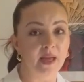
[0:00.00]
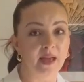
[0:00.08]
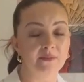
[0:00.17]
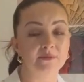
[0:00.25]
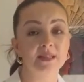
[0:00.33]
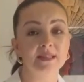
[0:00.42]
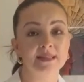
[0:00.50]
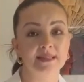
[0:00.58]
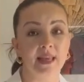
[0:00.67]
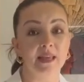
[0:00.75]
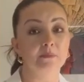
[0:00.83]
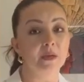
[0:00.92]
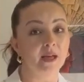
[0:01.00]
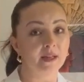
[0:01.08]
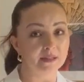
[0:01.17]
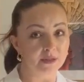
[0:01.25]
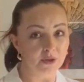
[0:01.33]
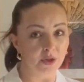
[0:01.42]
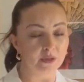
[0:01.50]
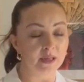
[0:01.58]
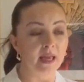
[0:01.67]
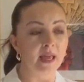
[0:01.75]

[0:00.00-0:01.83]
have the same undertone.